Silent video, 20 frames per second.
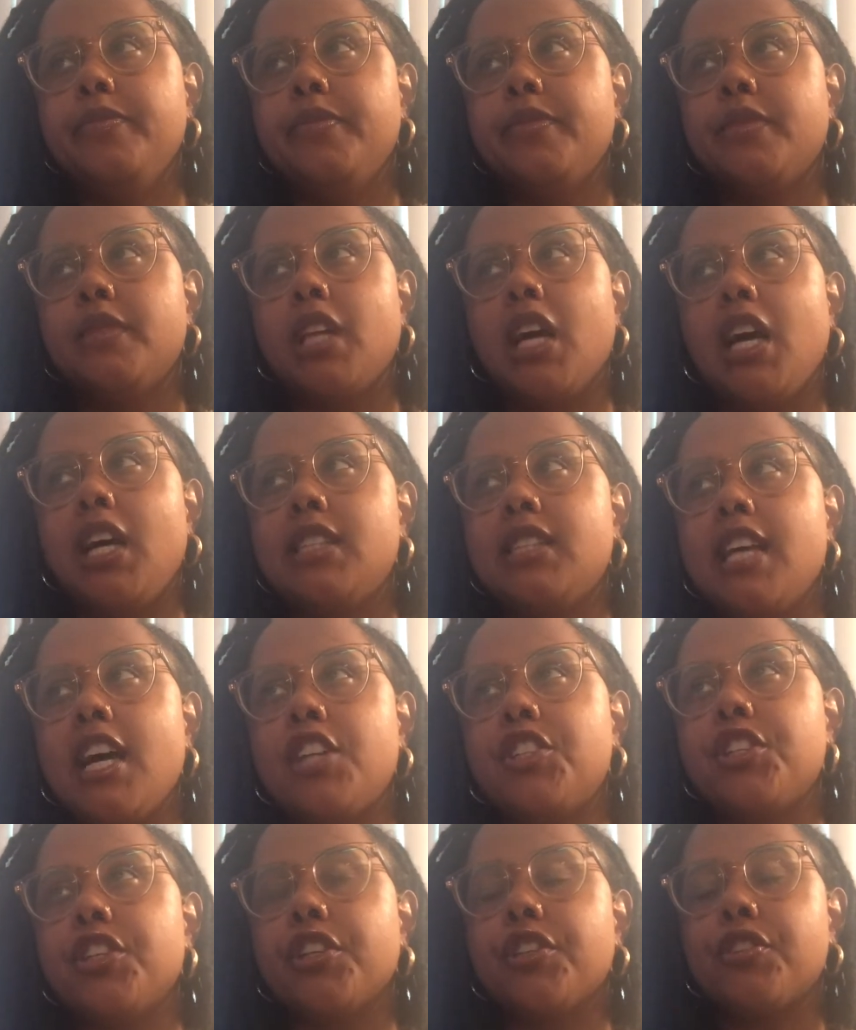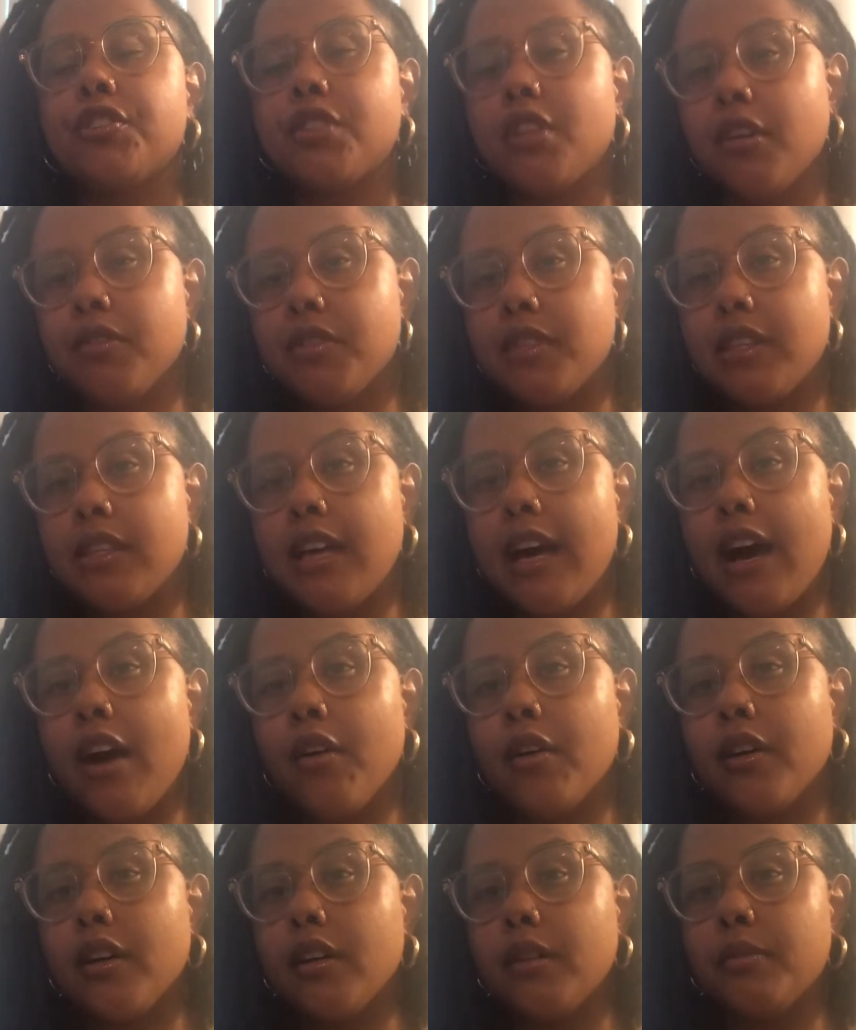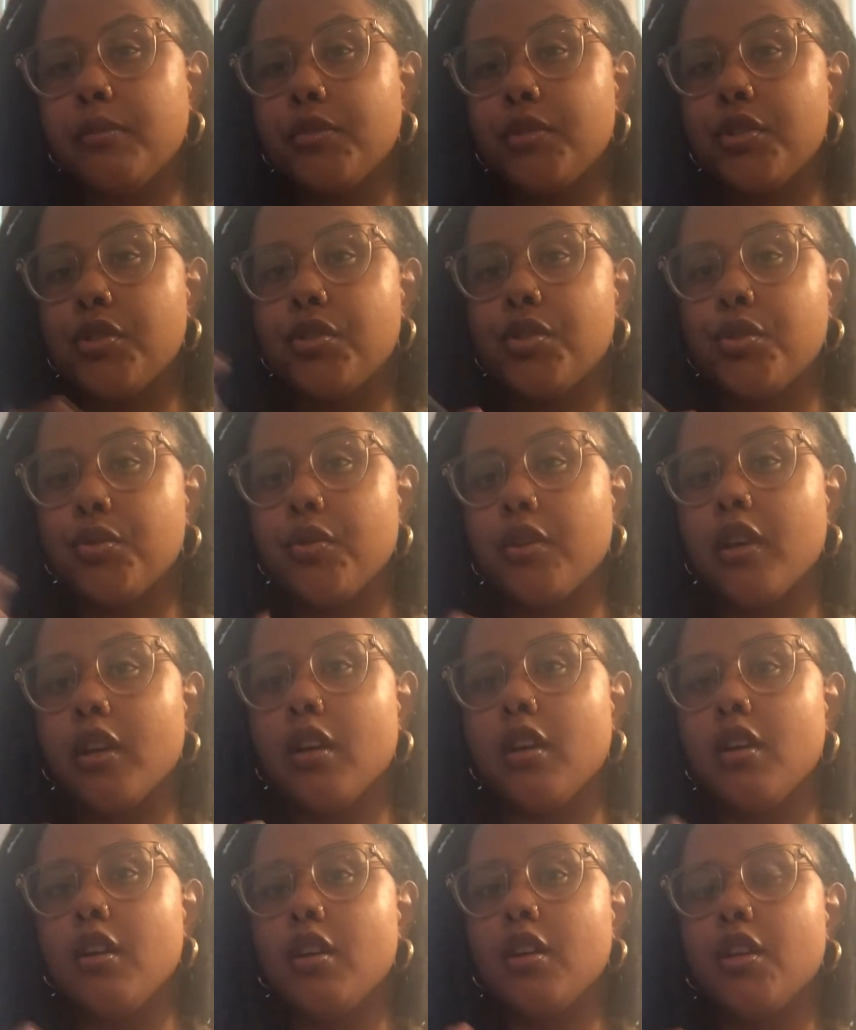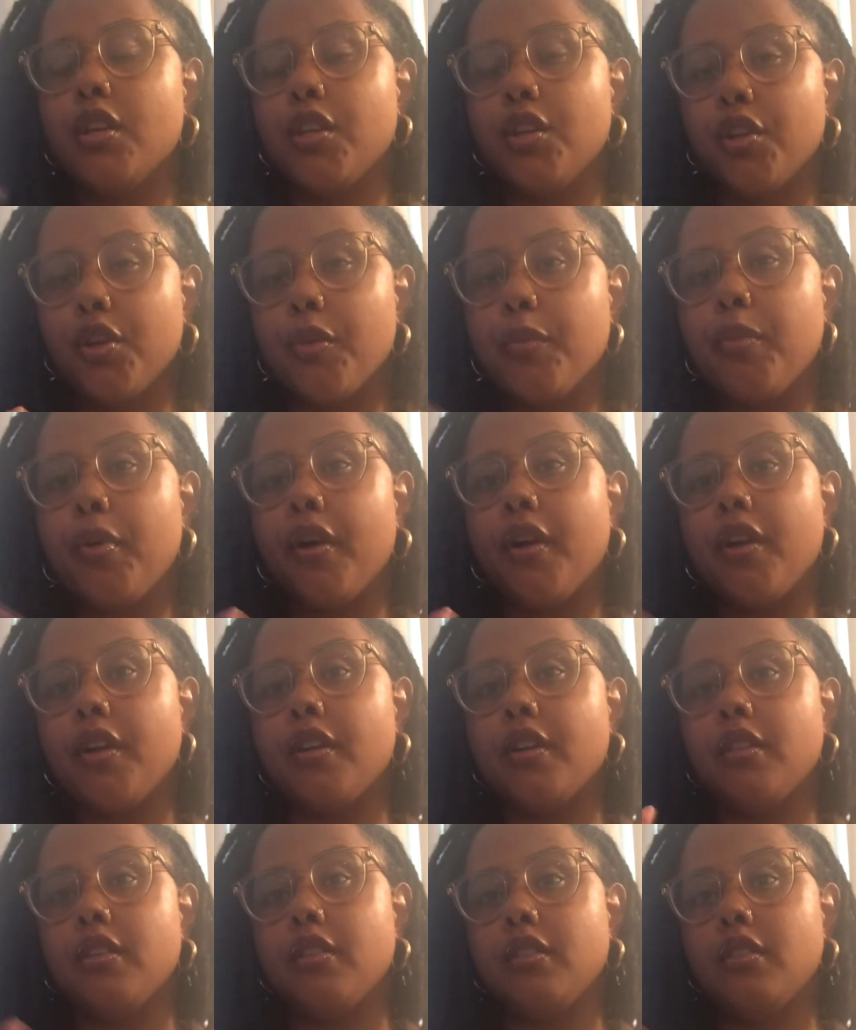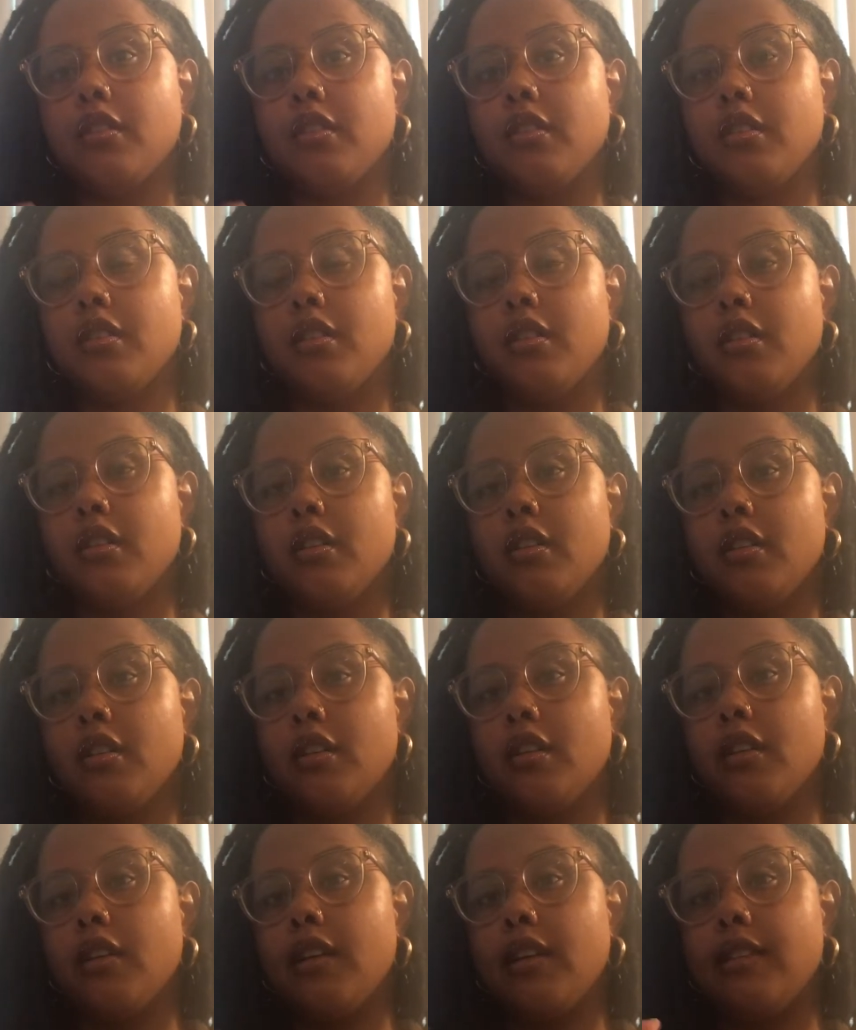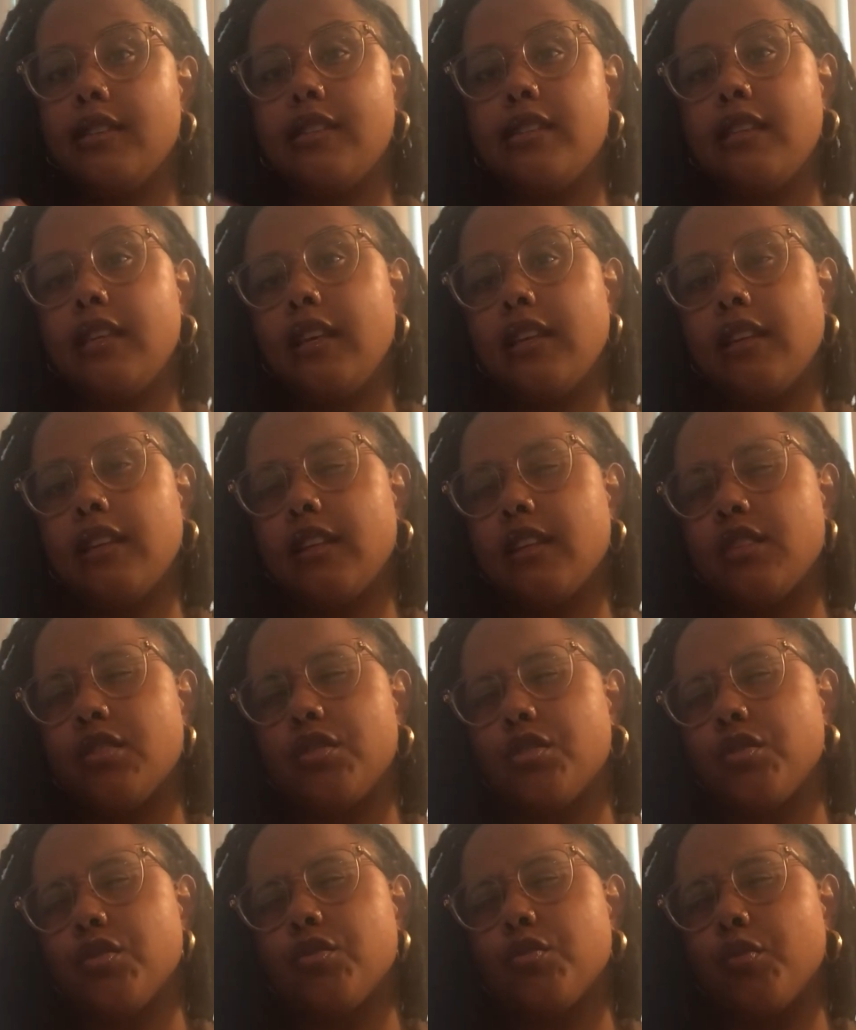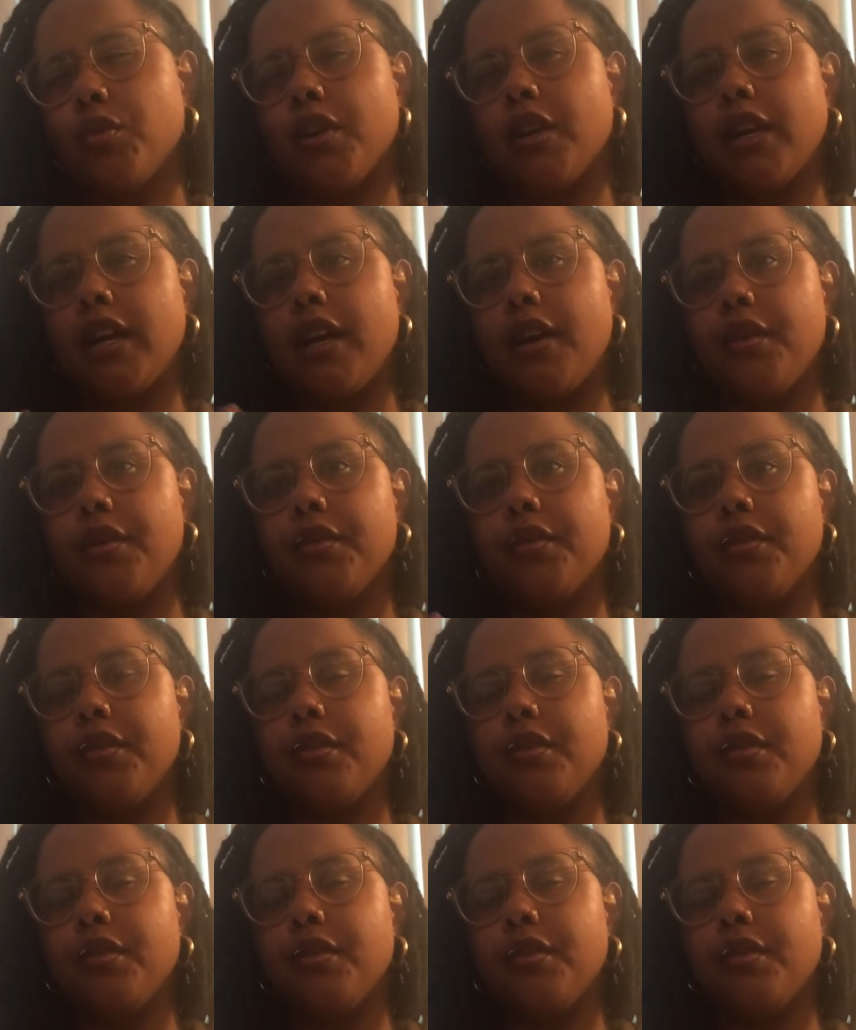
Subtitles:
not attaching yourself to the outcome, just doing your part and seeing things just work out.